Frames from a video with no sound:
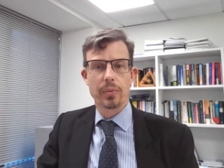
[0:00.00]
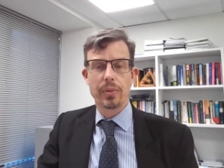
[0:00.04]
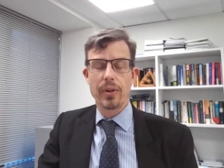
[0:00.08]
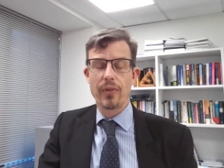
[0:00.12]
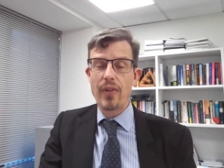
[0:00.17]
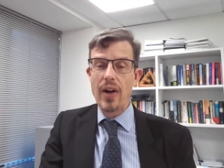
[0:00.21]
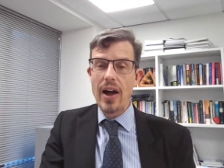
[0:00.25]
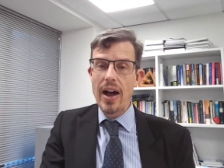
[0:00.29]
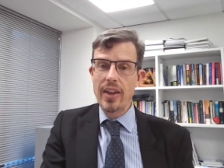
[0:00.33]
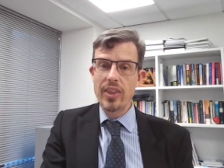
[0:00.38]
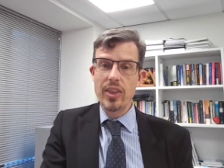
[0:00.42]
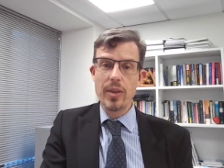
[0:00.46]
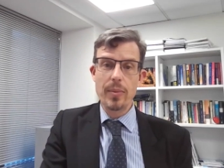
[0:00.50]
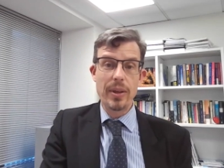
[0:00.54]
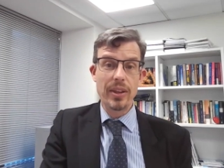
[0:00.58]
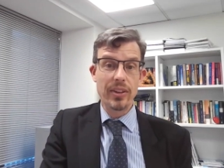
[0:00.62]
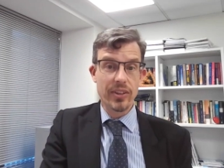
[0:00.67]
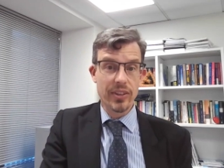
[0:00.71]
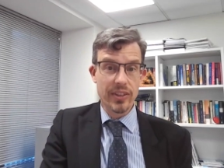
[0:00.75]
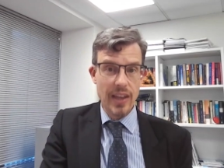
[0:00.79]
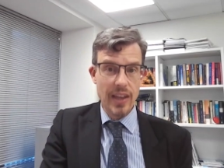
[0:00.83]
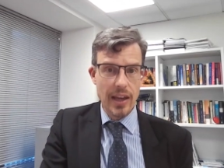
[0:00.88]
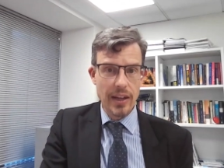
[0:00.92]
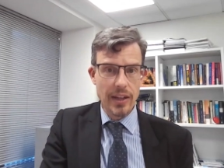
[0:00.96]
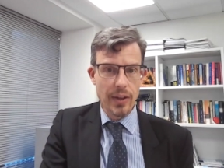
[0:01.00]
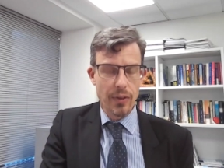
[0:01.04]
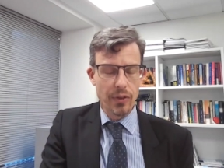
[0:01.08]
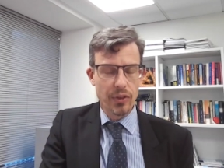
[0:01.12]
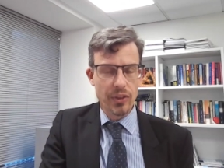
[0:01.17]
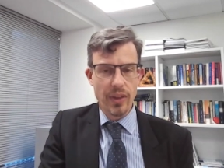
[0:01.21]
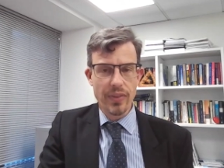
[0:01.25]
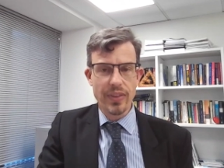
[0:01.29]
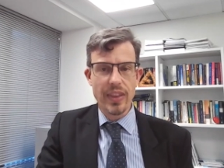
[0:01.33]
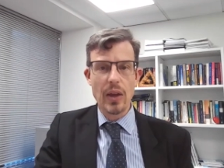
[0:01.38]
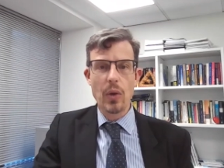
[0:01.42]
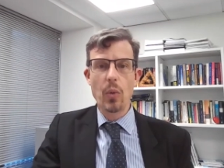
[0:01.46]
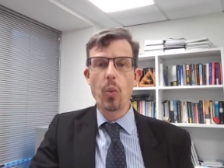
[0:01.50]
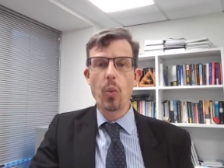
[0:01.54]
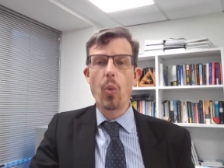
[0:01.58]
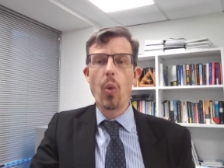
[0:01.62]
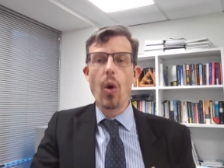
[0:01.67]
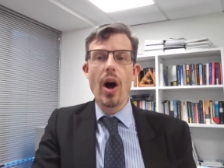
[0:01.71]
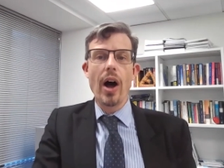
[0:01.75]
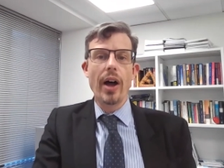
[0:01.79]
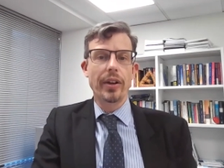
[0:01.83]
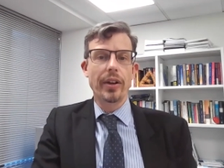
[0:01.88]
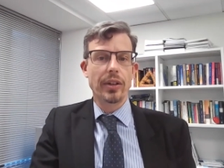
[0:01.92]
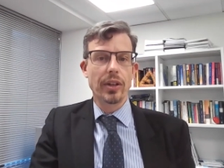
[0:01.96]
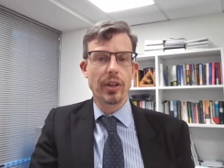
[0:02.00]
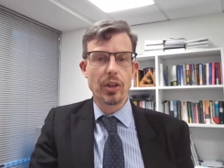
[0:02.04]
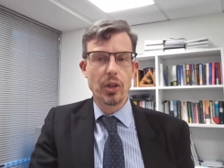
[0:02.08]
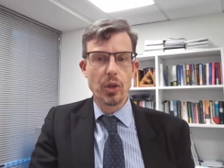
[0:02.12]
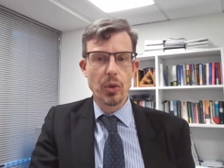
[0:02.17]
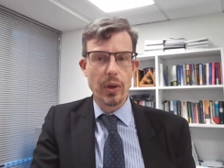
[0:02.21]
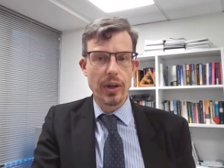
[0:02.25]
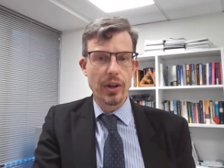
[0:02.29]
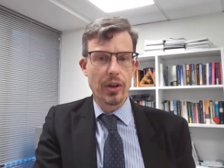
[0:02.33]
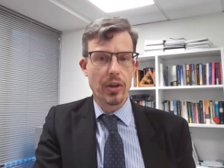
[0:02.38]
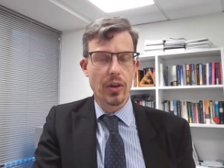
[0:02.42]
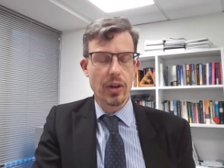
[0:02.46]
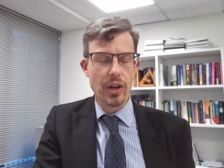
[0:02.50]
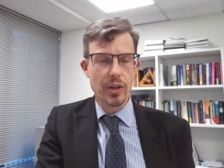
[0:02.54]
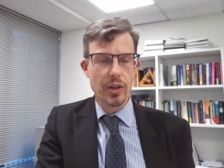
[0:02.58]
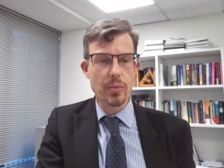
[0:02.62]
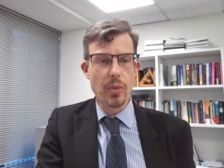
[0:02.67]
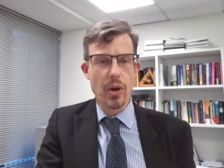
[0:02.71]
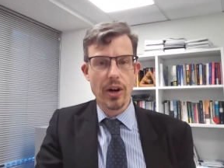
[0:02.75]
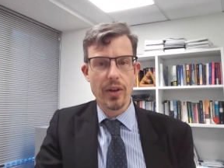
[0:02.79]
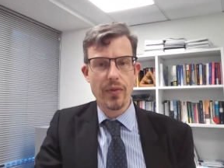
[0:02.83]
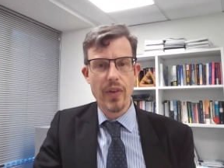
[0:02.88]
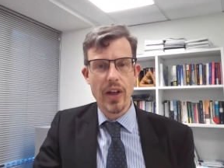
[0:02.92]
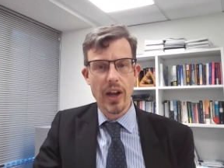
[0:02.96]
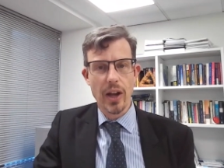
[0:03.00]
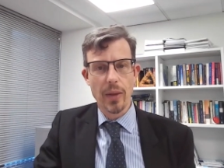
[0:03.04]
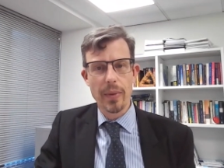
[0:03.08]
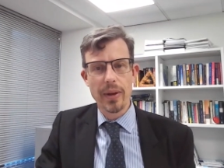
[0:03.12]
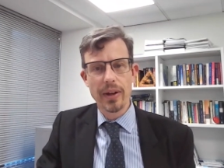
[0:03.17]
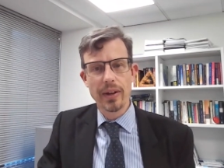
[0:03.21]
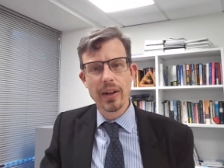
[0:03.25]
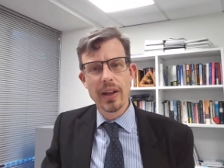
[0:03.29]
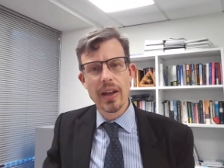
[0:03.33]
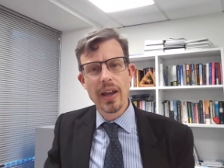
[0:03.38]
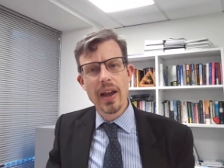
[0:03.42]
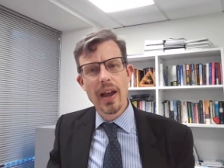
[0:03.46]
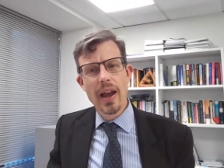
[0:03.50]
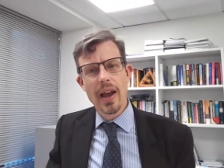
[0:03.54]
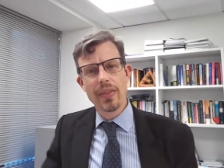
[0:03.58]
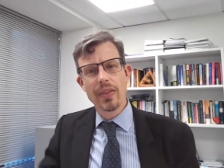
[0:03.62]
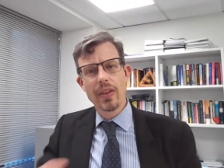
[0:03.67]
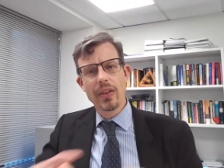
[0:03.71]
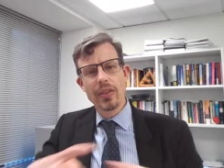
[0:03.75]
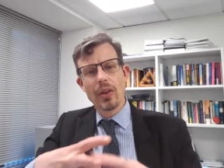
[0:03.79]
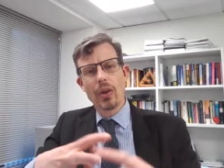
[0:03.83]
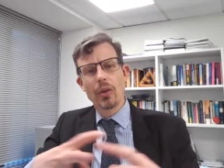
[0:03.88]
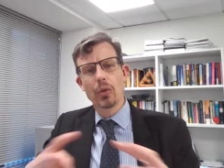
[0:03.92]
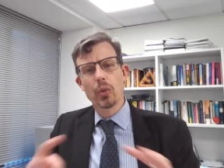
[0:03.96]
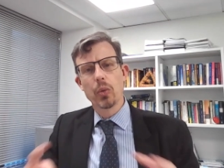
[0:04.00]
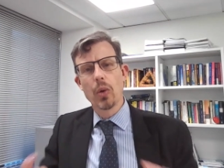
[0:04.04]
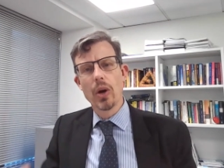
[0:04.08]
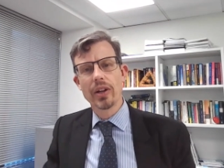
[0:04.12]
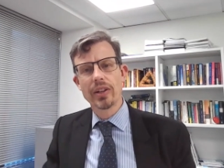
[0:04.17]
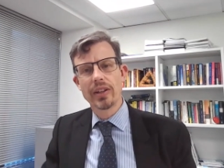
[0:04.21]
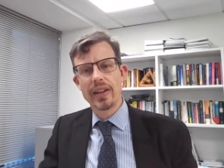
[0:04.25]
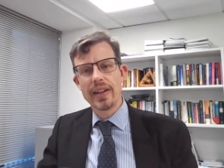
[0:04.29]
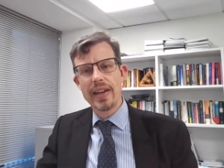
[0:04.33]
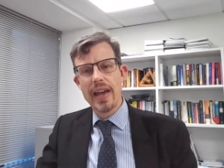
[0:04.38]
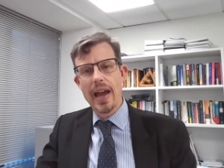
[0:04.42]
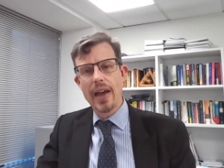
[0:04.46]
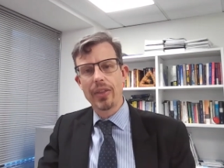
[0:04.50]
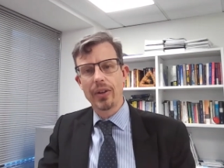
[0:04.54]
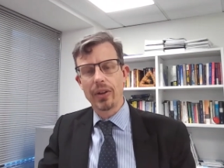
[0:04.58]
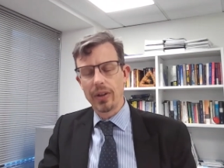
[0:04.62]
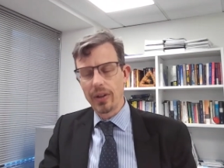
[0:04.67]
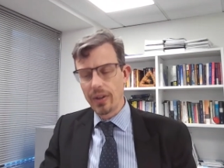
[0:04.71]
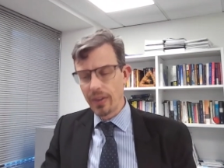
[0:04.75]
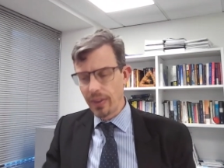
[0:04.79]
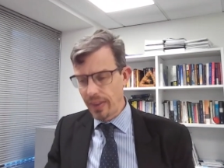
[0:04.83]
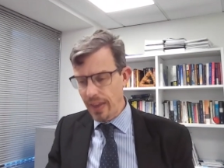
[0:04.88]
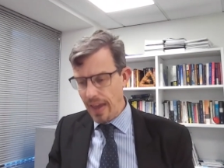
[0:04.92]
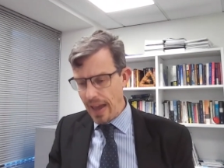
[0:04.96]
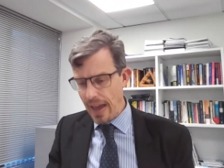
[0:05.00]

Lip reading: provide them incentives so that they want to encourage more development, and then those work together,